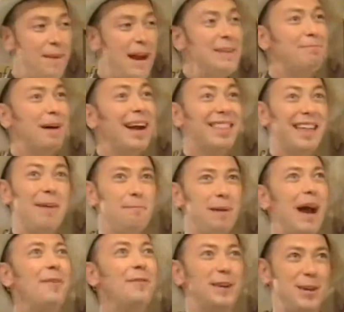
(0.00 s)
made back that
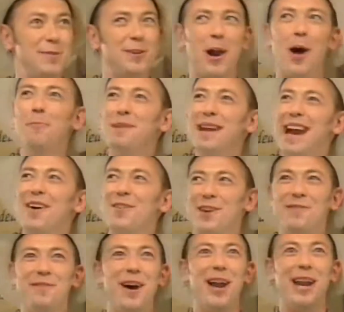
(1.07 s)
pound that you conned me out
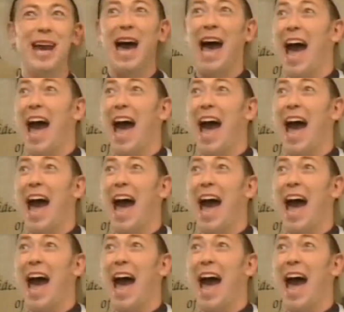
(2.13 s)
of earlier.